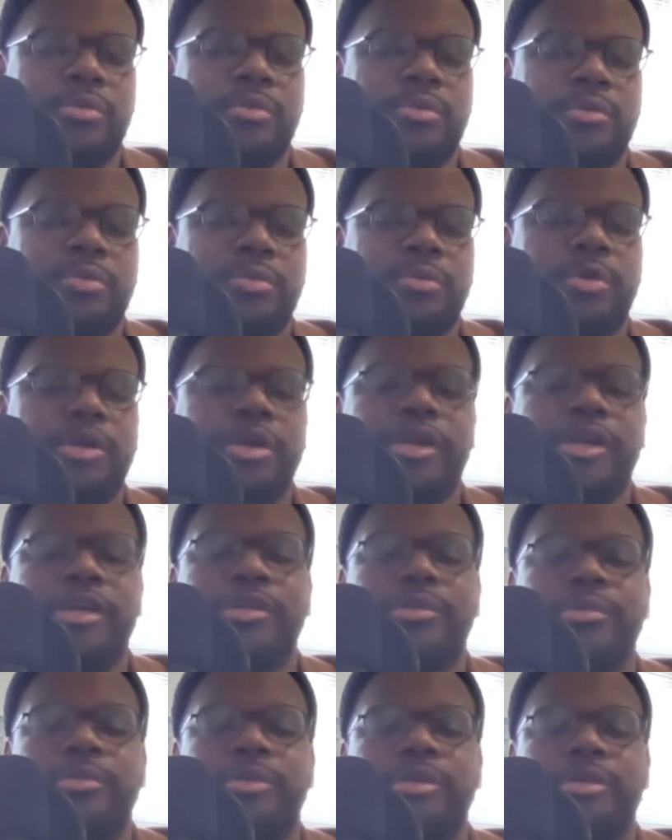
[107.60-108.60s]
where
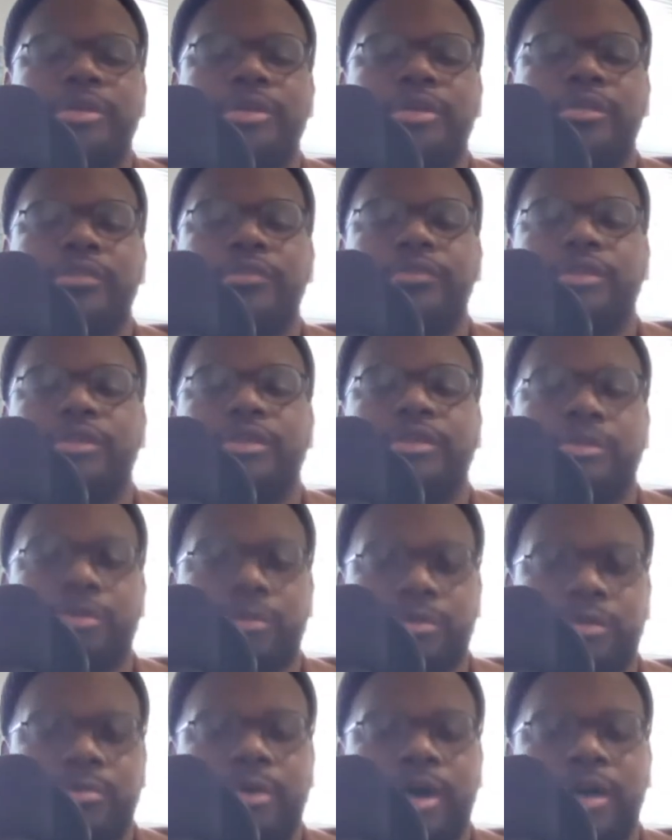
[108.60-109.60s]
can we, I
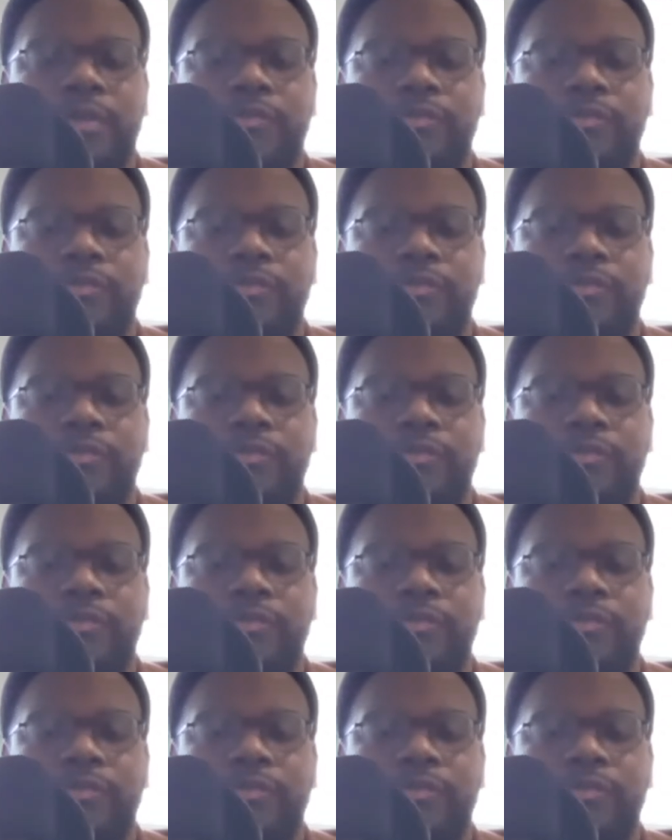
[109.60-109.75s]
know you have